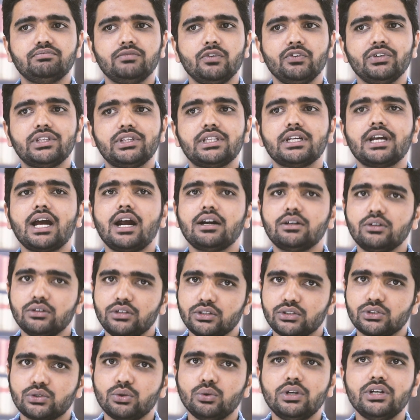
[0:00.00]
with regard to
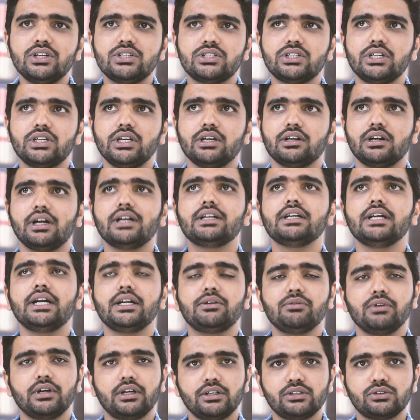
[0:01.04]
the students here at
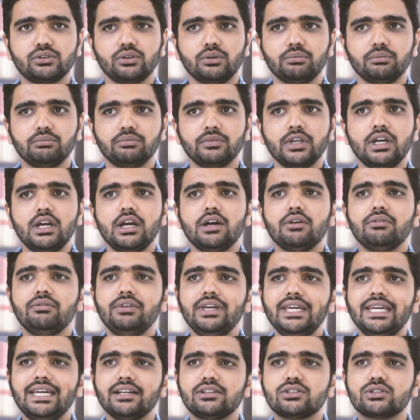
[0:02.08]
Networkers Home,
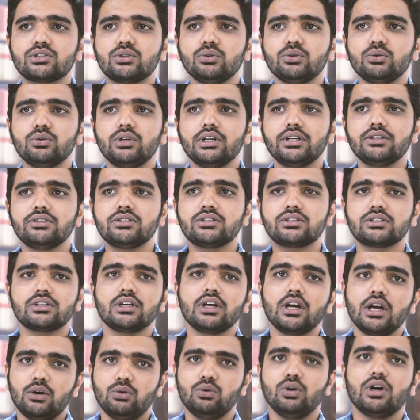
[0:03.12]
we get students
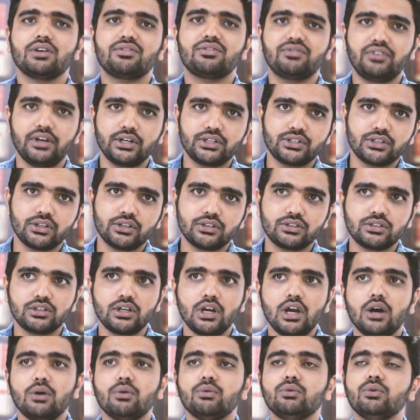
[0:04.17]
who are freshers,
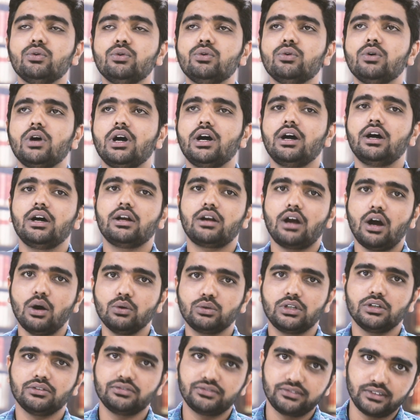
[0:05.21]
who are
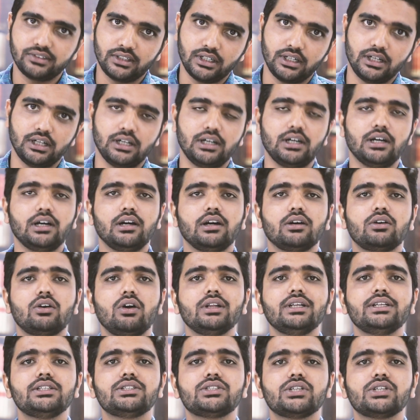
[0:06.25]
out of
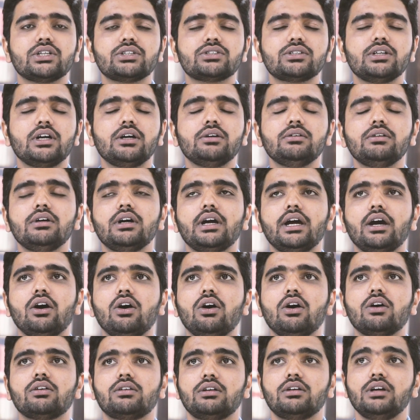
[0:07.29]
college just now,
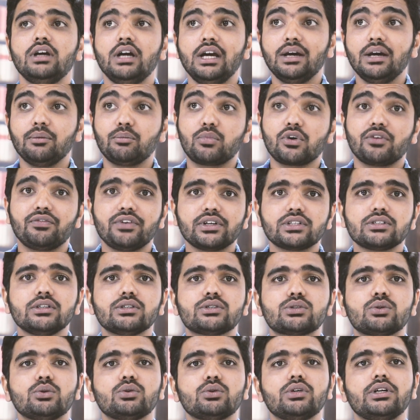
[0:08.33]
or professional
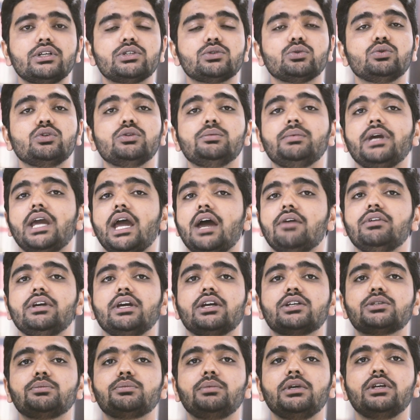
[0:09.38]
students who will be having
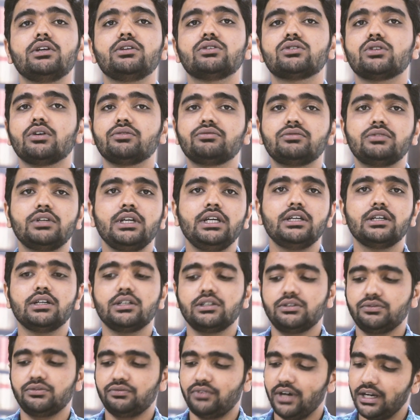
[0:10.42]
experience of 3
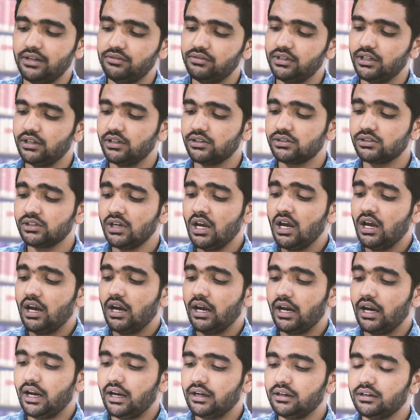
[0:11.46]
years, 5 years,
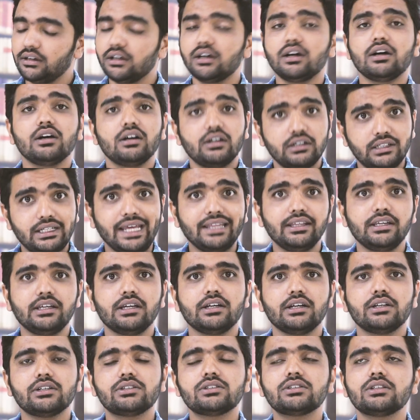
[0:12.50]
and 10
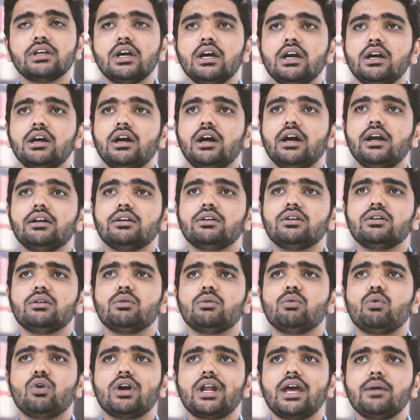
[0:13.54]
years. And
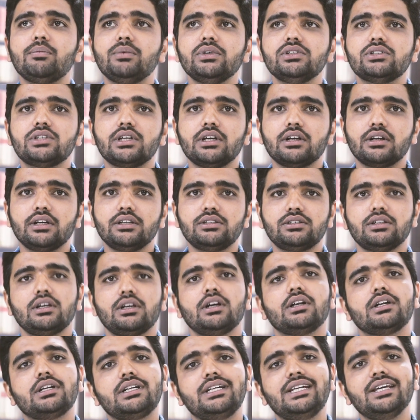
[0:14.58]
what happens here is
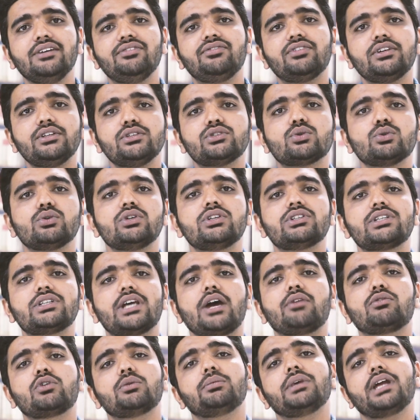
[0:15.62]
different students
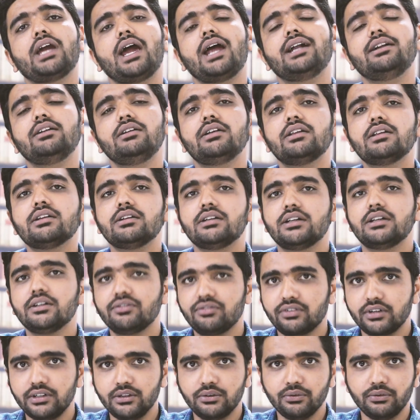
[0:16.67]
have to be handled in a
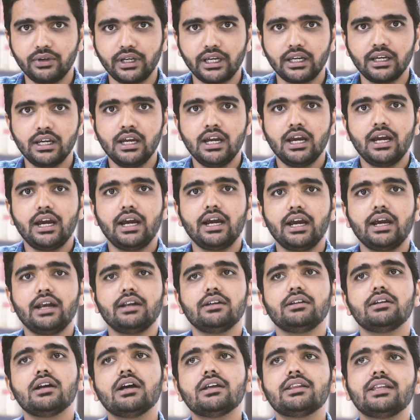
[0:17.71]
different way,
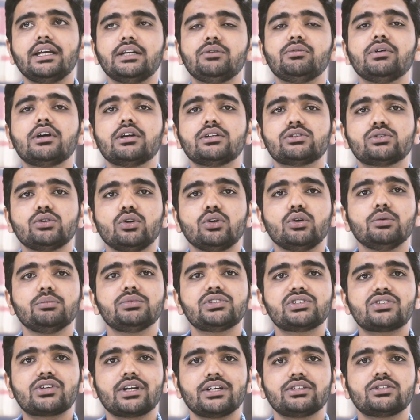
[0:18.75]
and Networkers Home
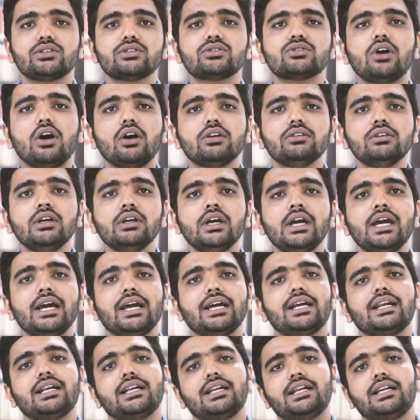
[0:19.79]
stresses on
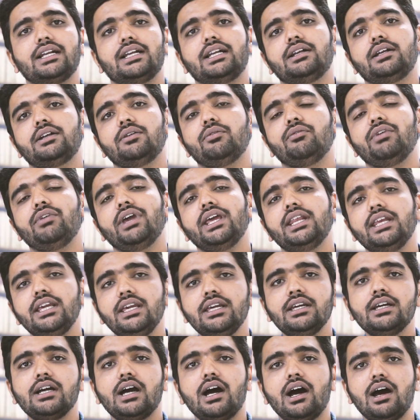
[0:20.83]

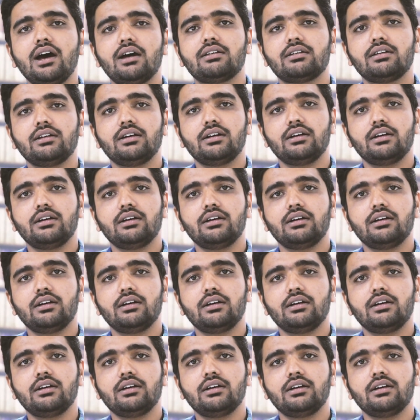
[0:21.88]
varying our